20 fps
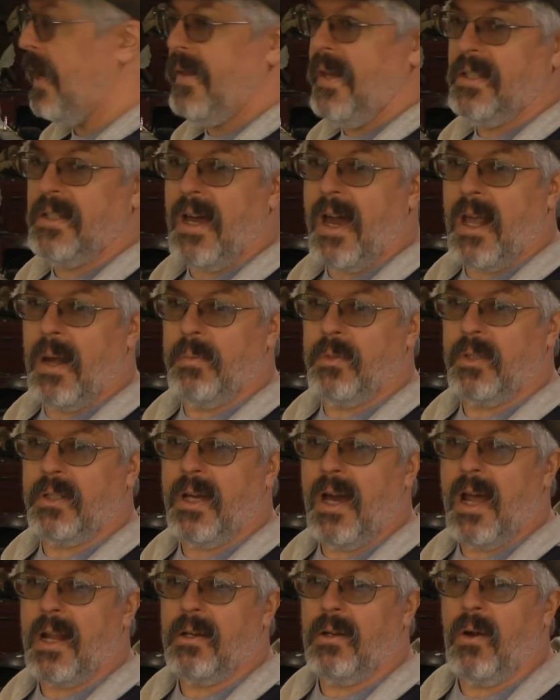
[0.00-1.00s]
of these
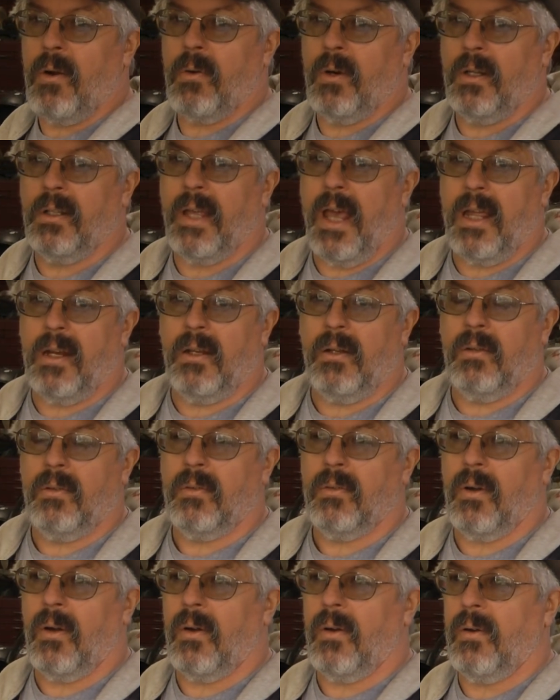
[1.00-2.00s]
items are related
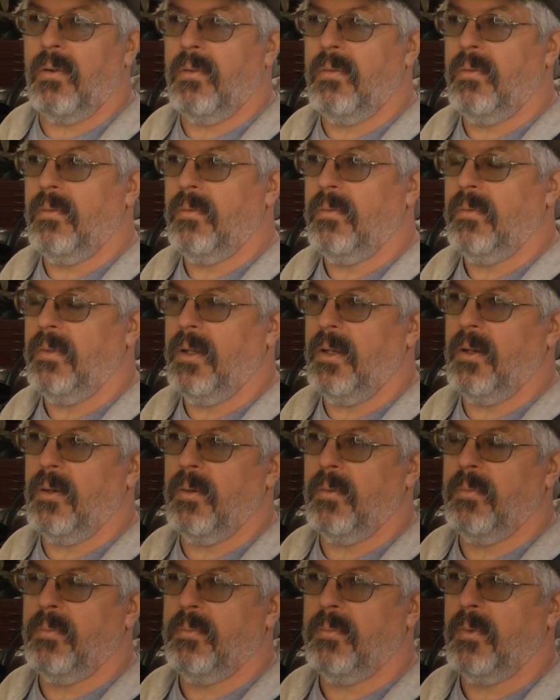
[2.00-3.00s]
or
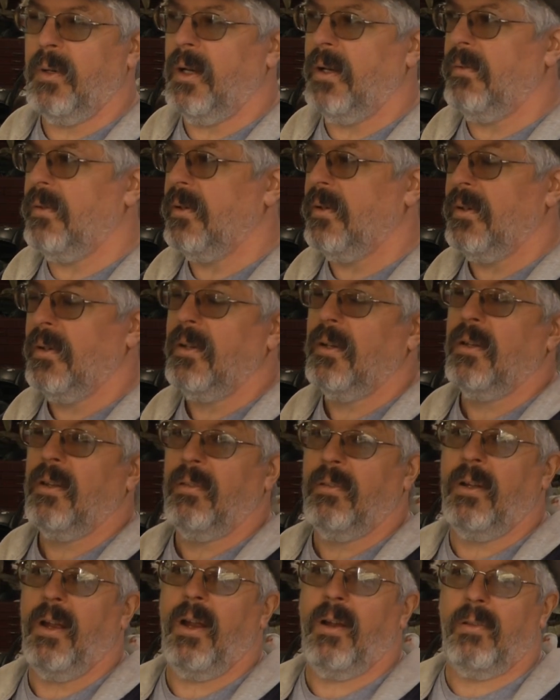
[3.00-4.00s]
whatever.
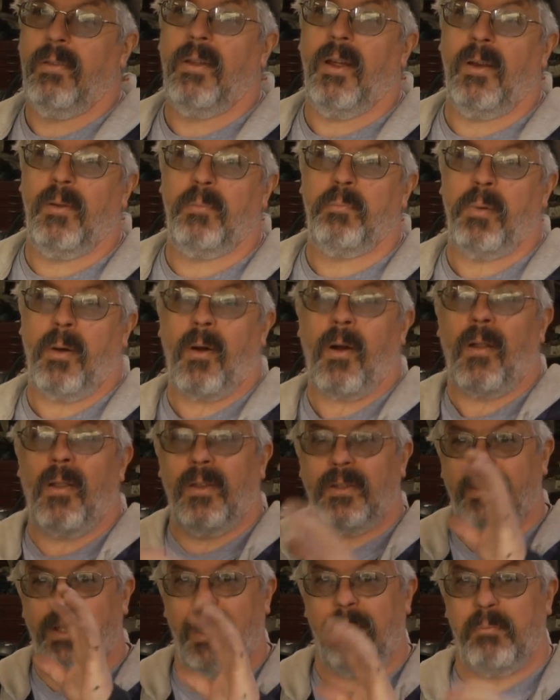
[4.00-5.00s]
They're part of
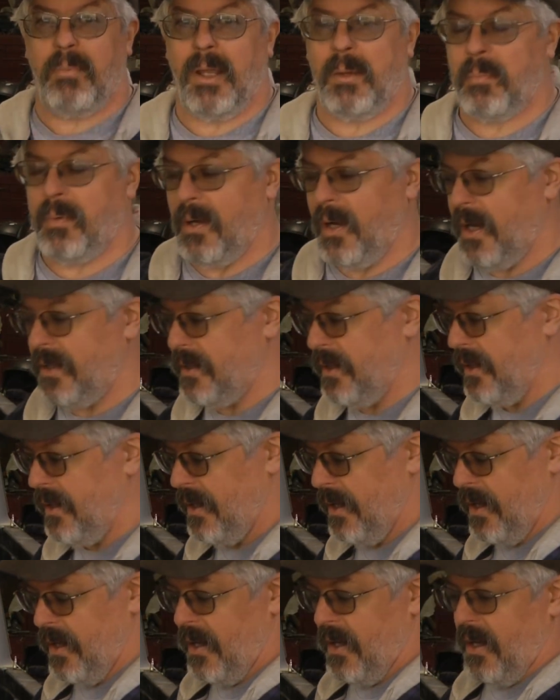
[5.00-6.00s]
the same big project.
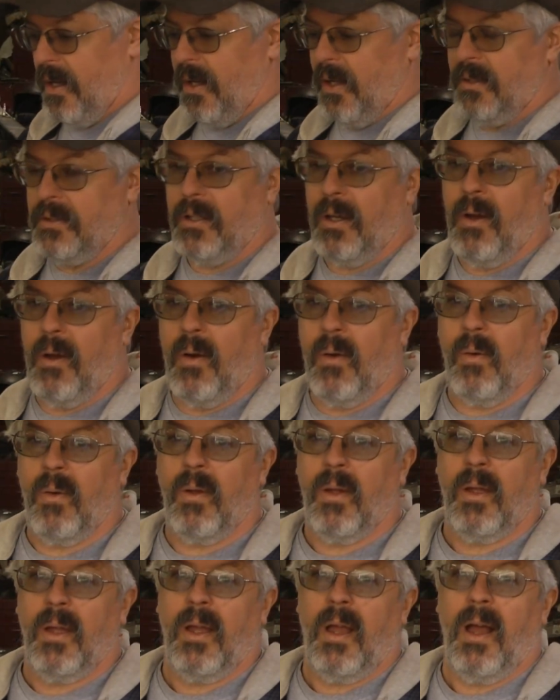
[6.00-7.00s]
So
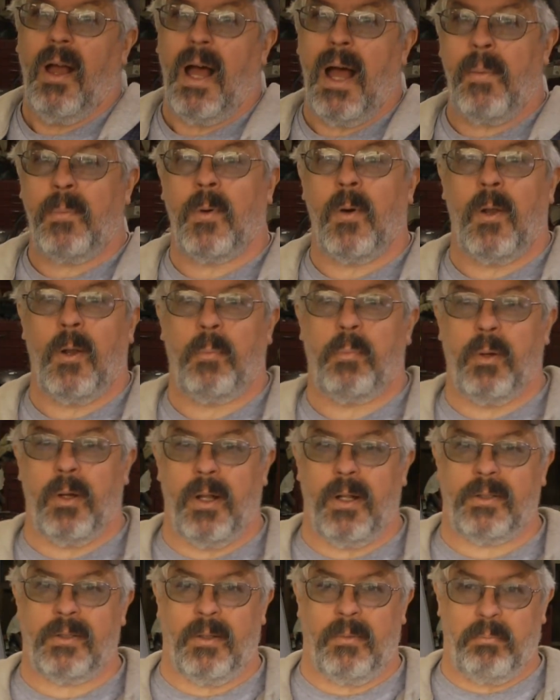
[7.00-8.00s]
I'm going to
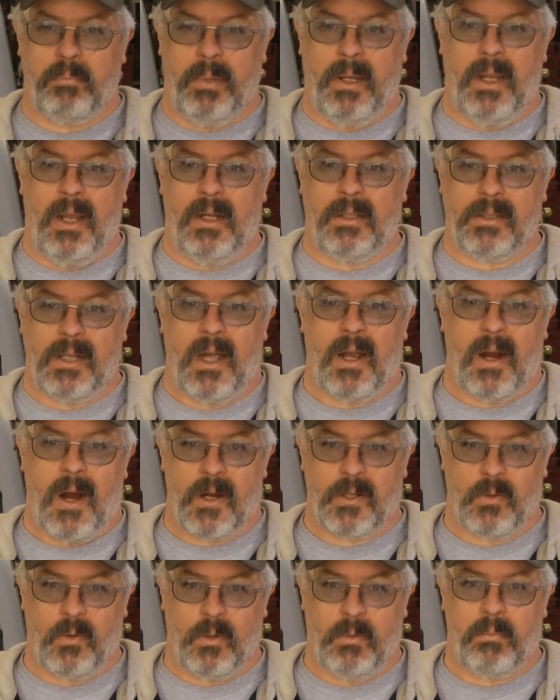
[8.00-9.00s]
put some big
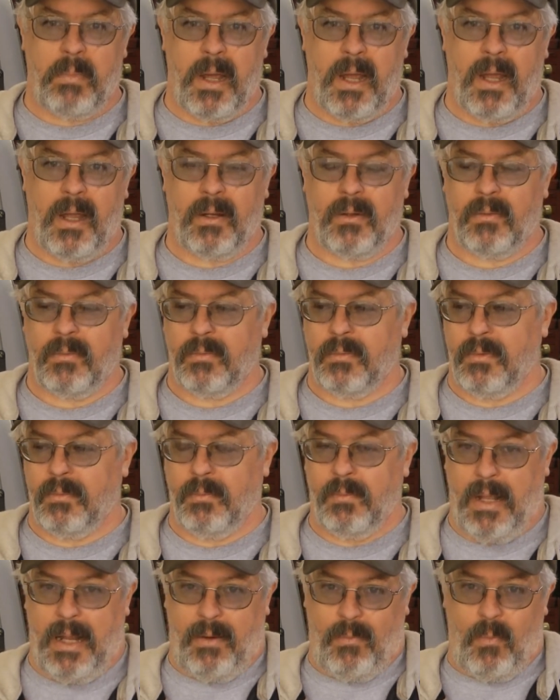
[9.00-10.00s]
tires on the back,
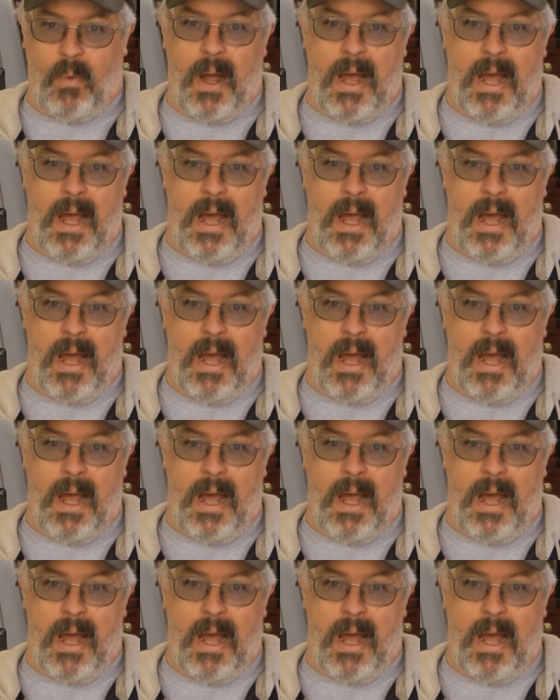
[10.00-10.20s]
like